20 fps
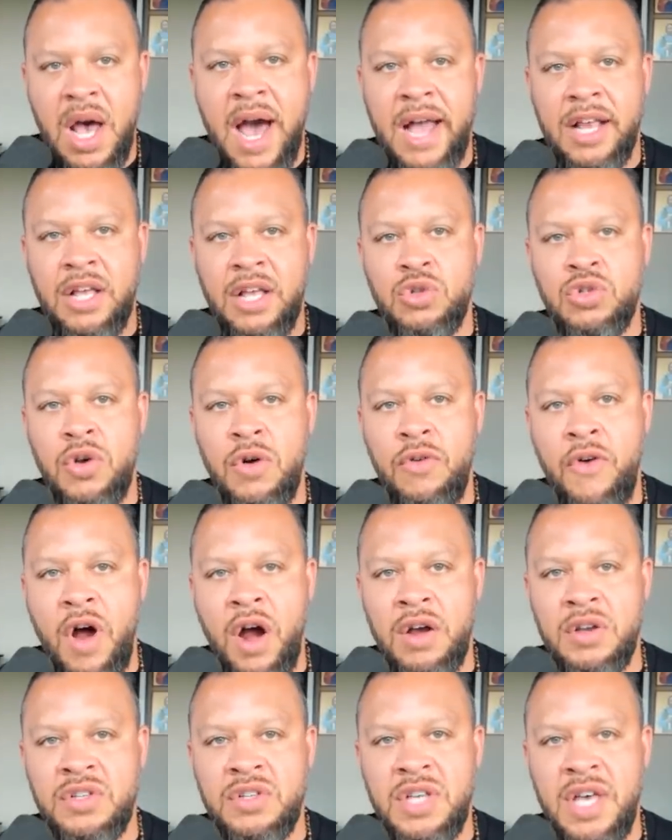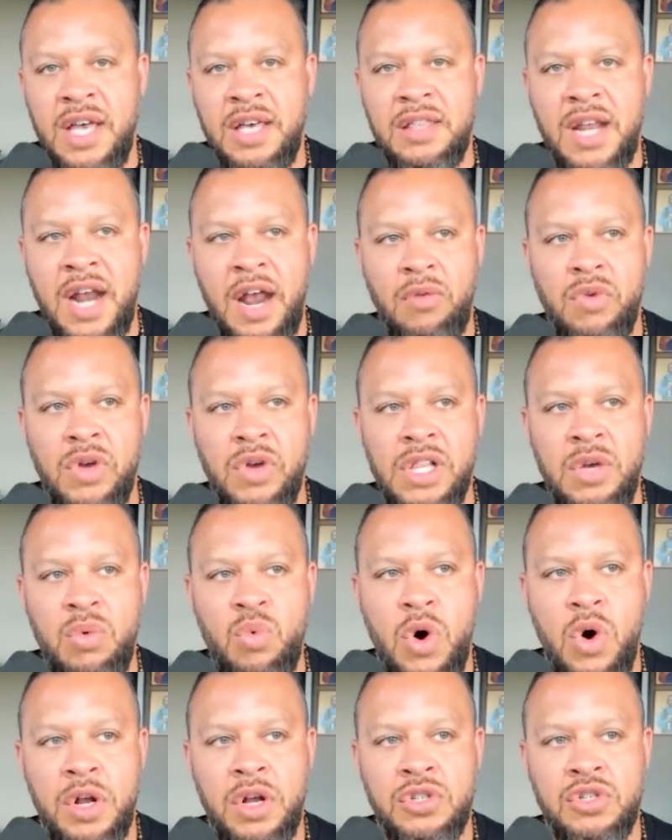I go so far as saying that I really
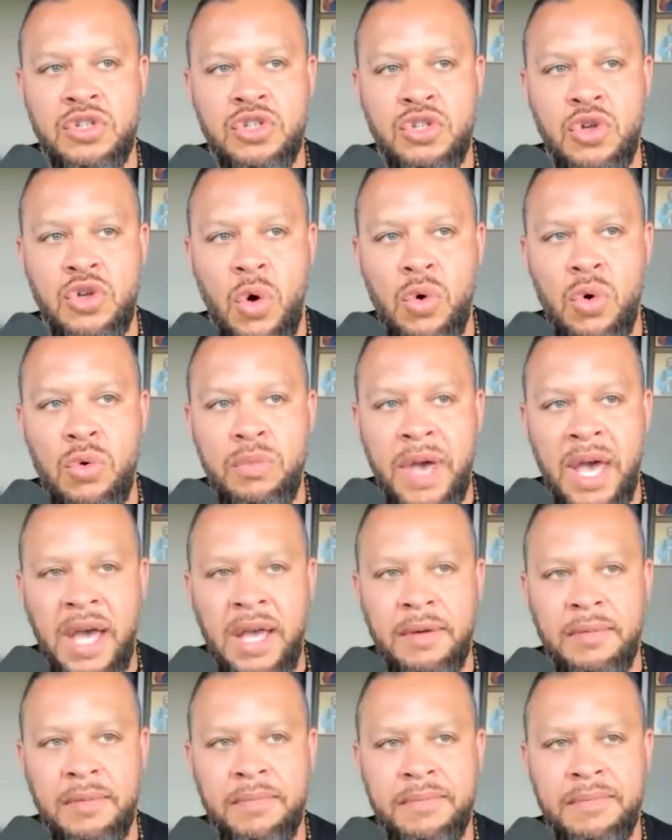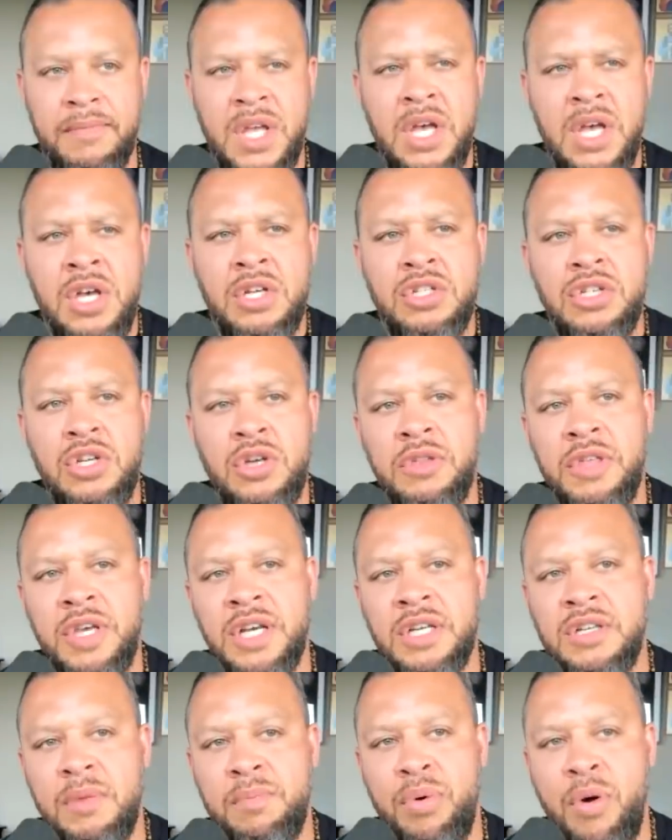want a soulmate. Do you think
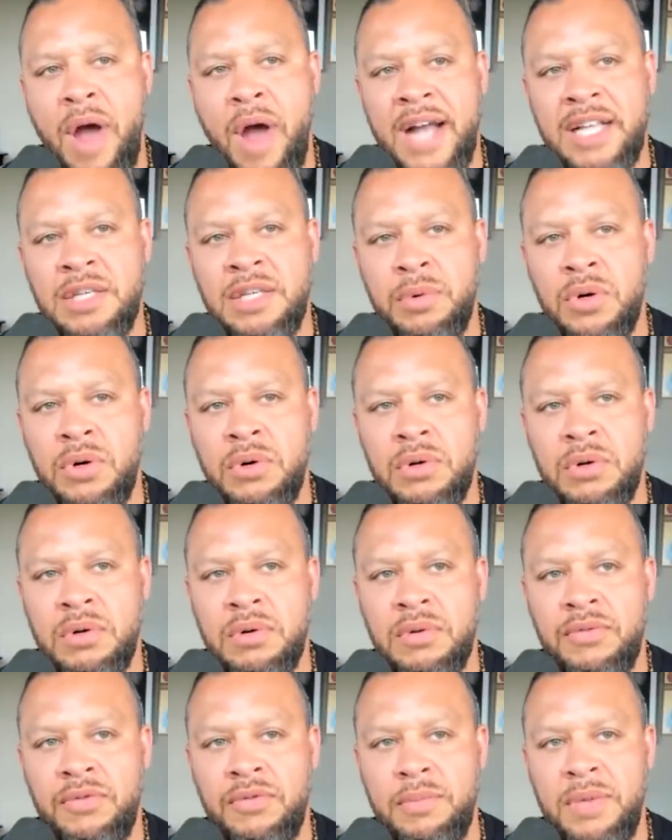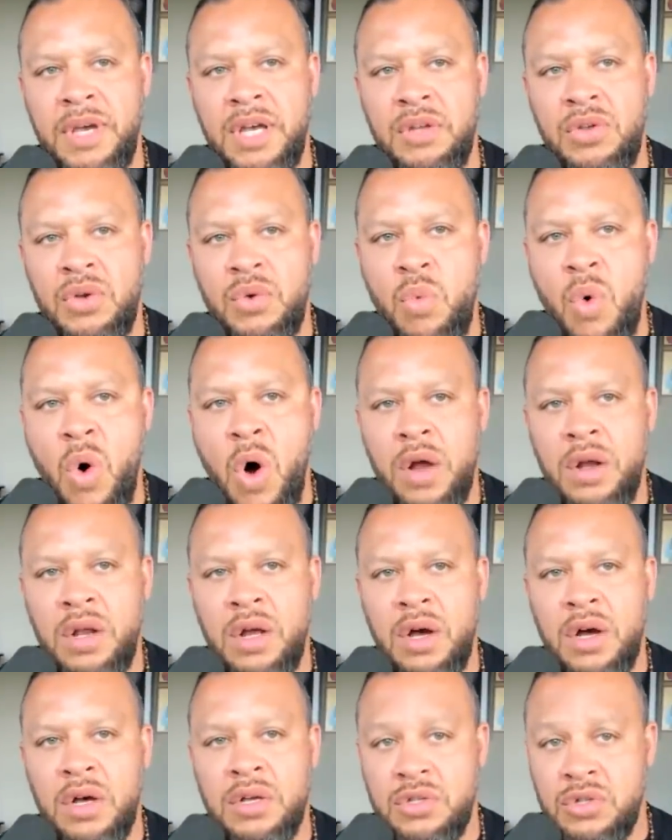it's impractical for me to want
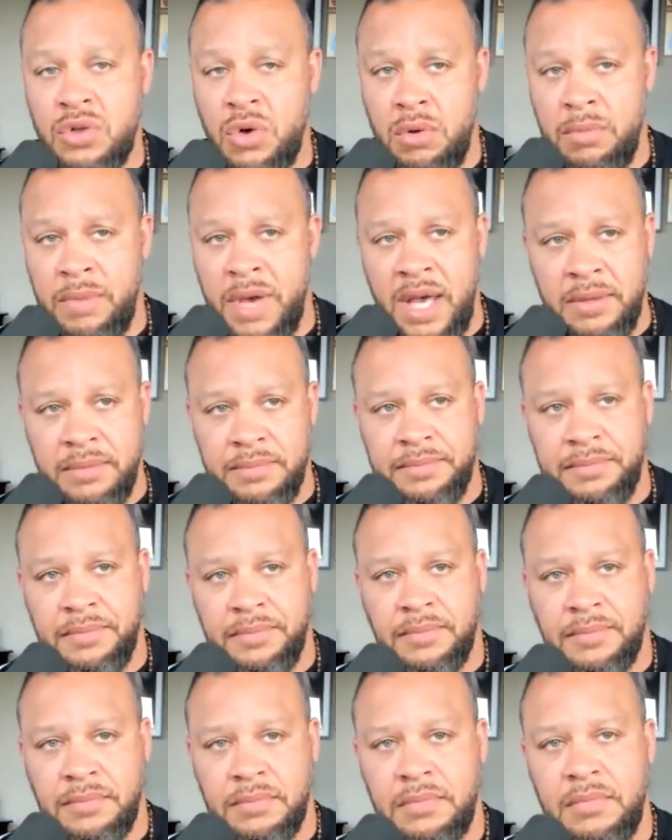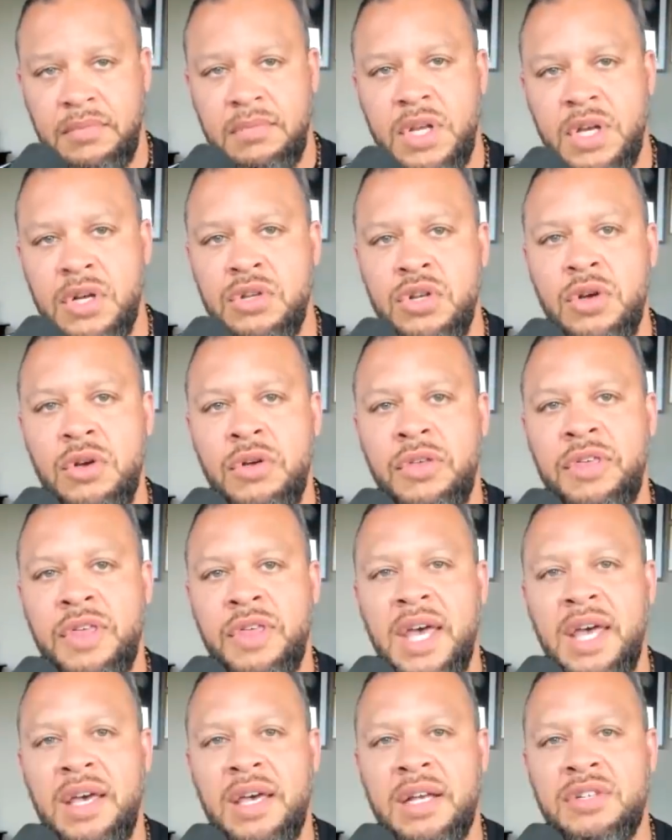a soulmate? Do you
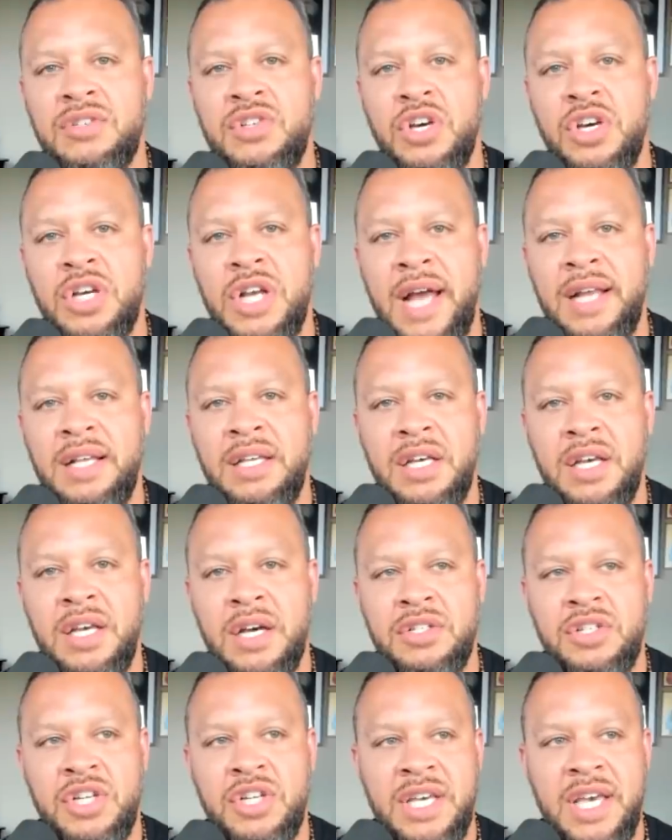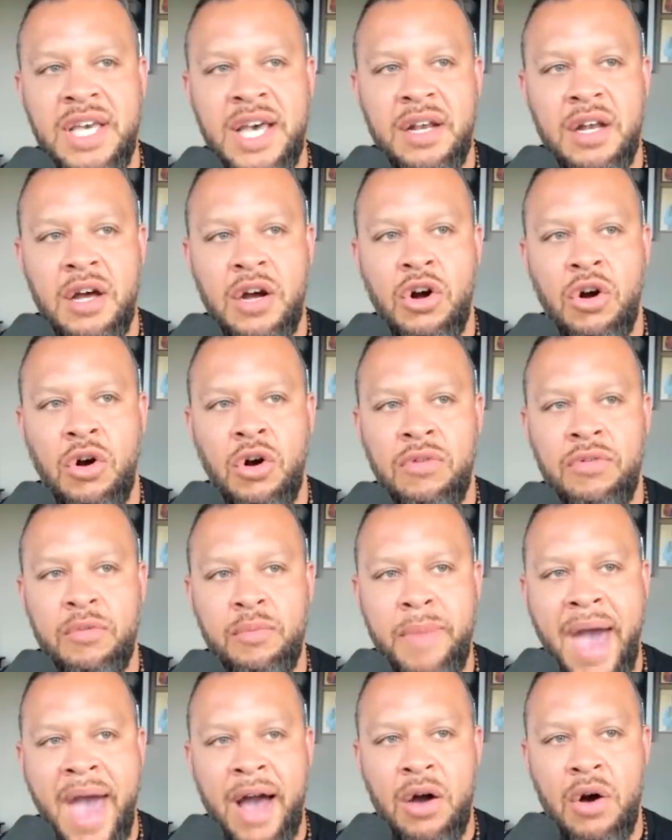think it's a good idea to get a girl from
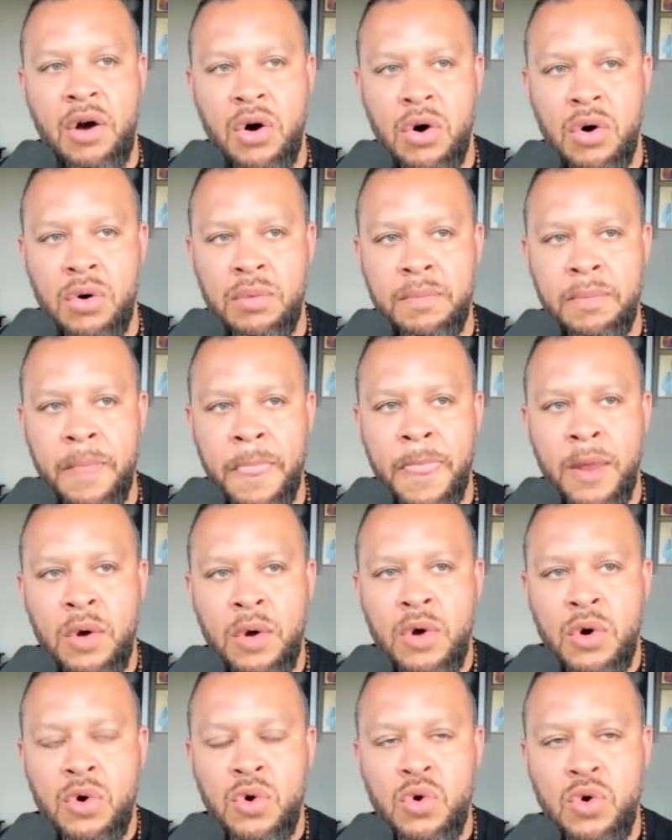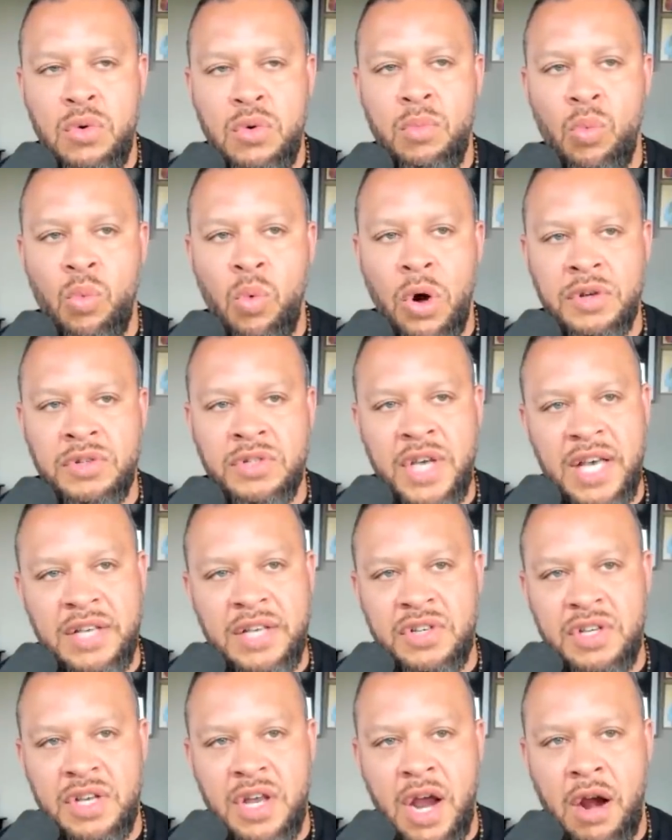back home, whom, worst
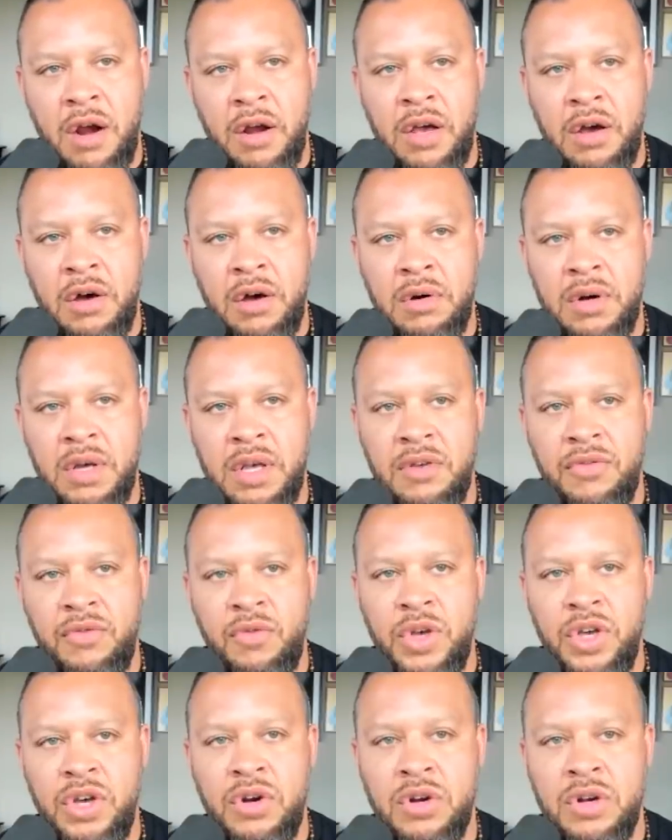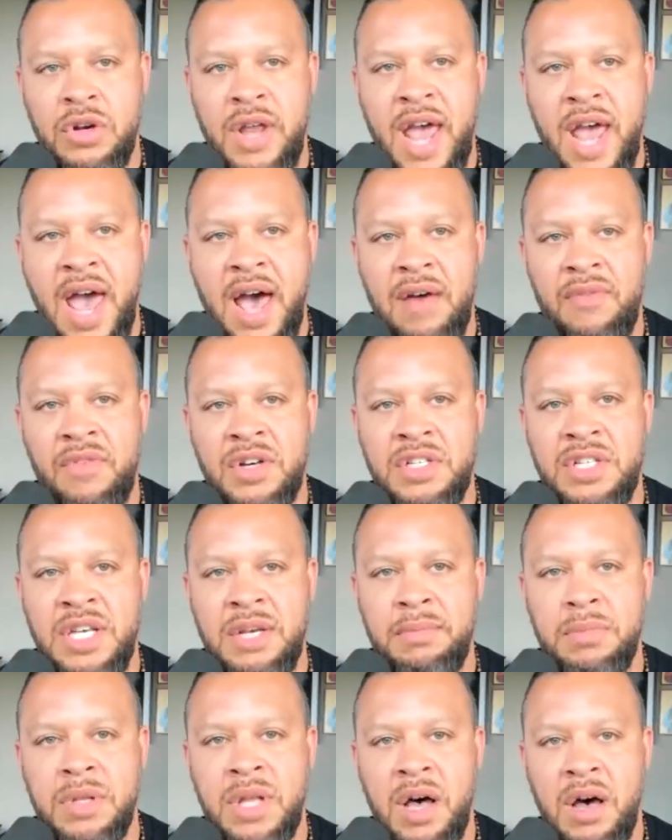case scenario, if we couldn't have a
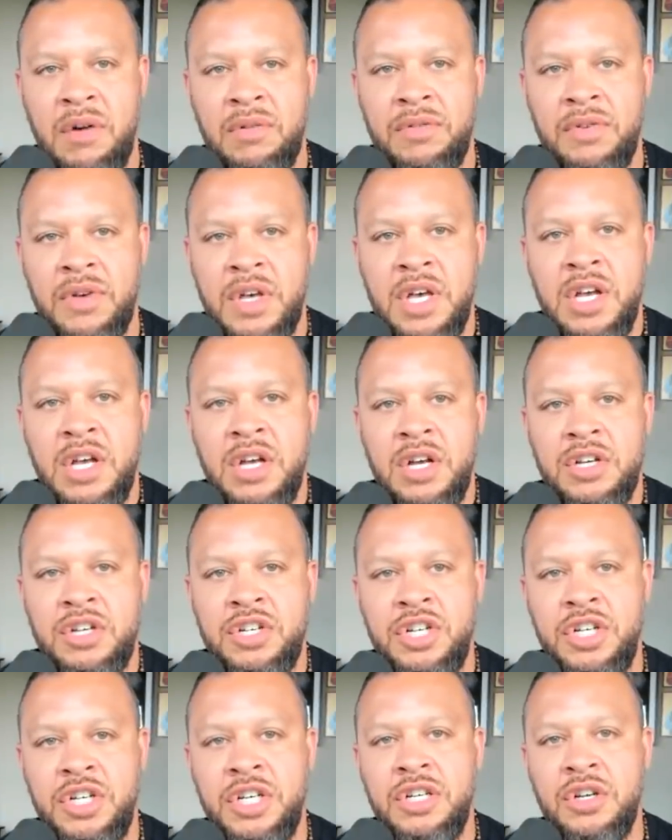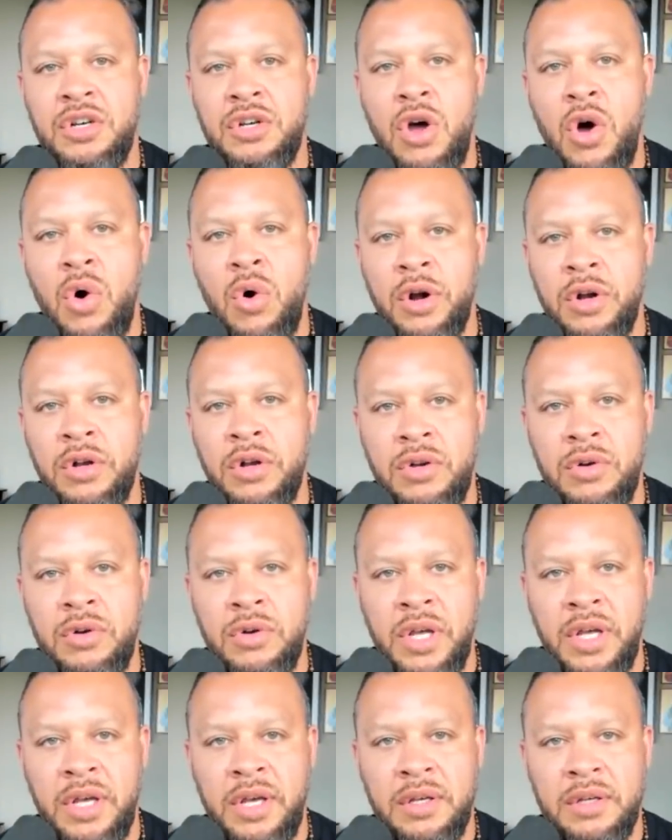deep love, she'd know her
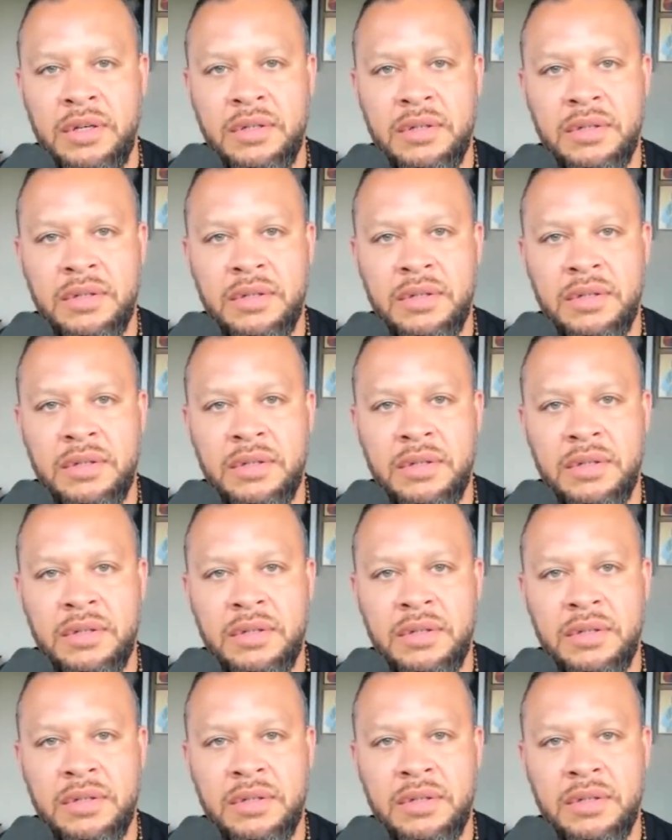duty?